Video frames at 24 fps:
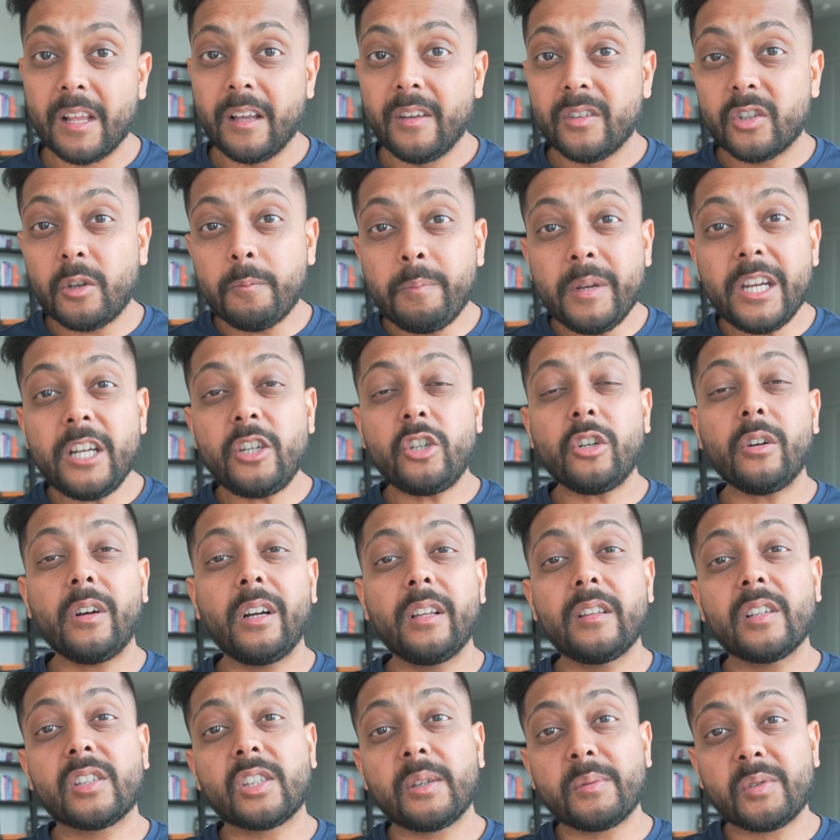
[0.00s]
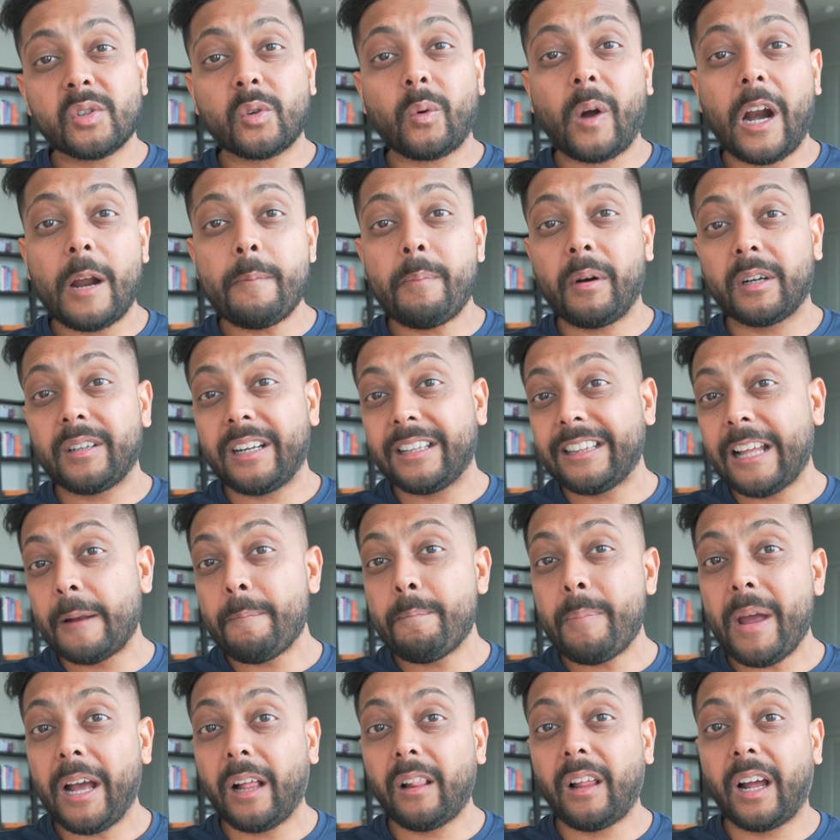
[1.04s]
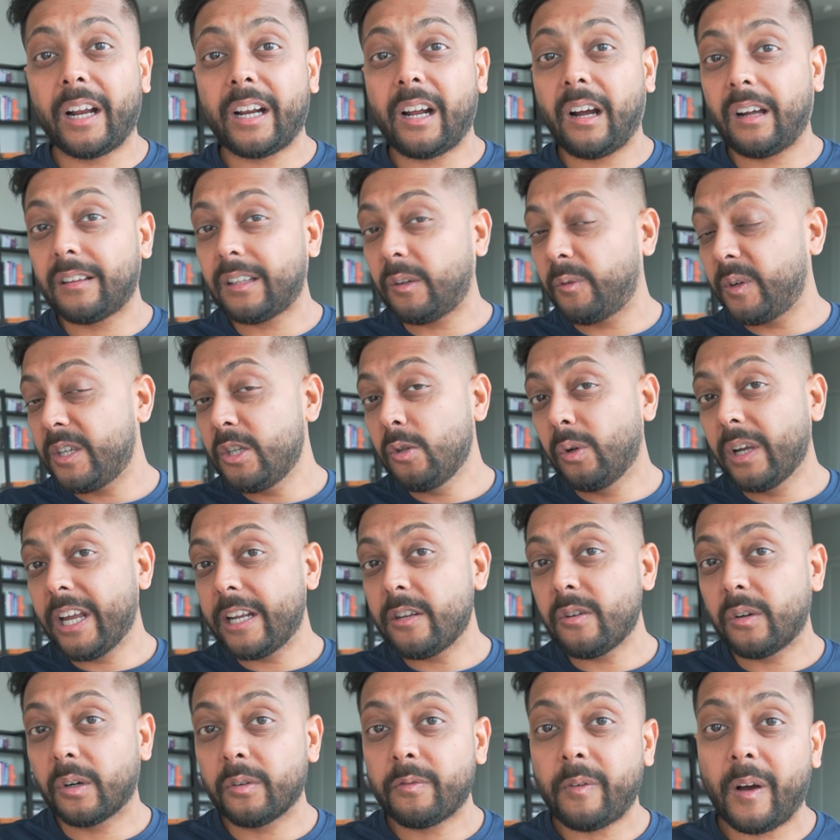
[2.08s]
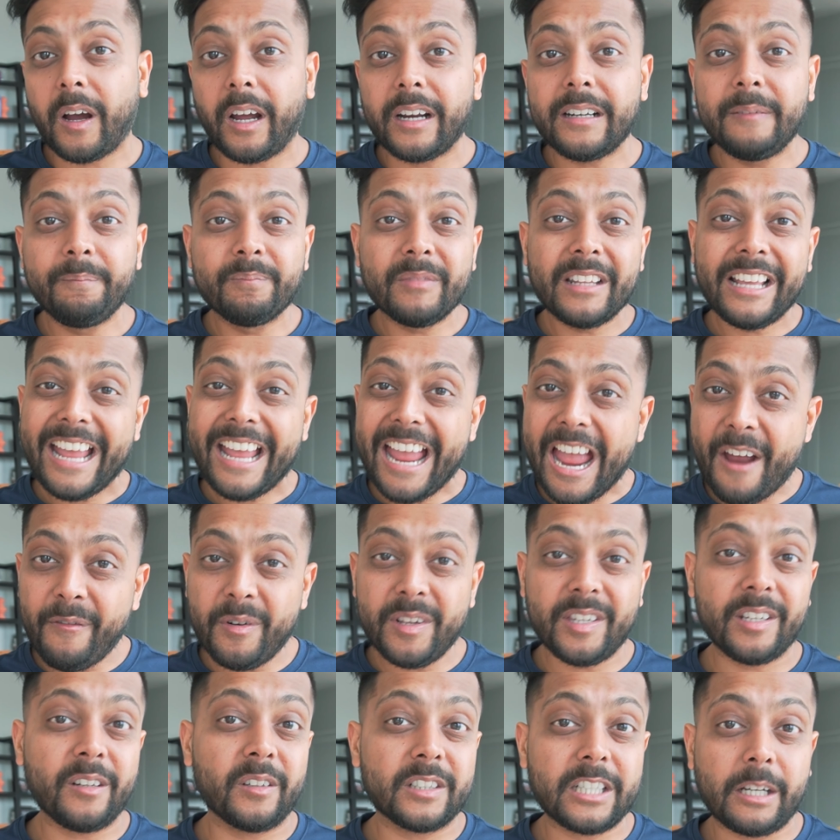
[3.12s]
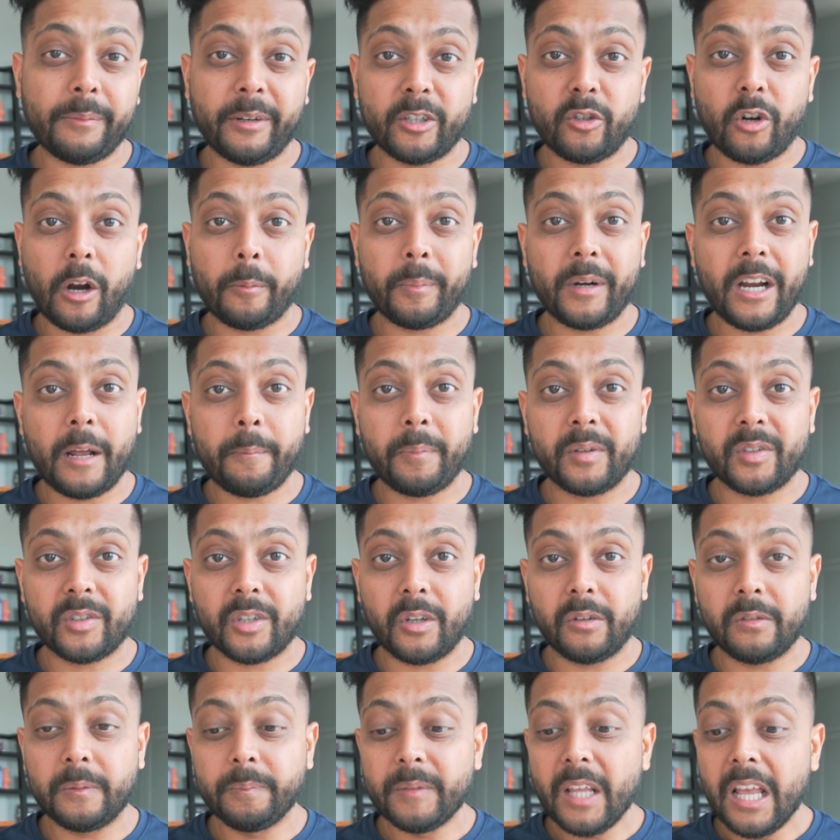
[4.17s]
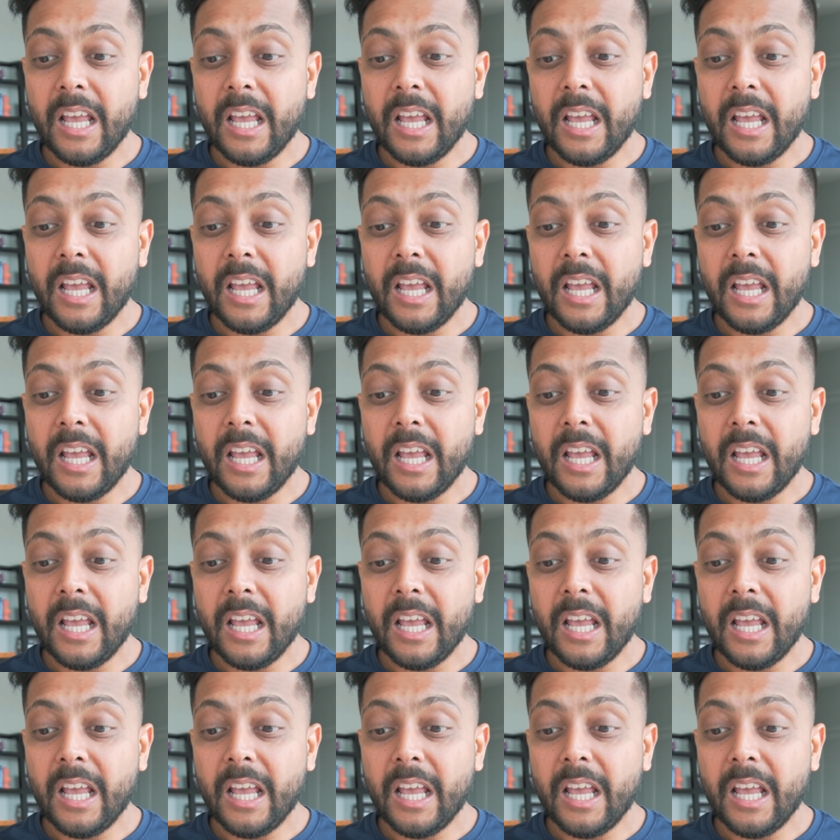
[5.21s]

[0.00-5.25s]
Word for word: So be sure to hit the subscribe button and that bell icon. That way you'll get notified every single time I drop an episode.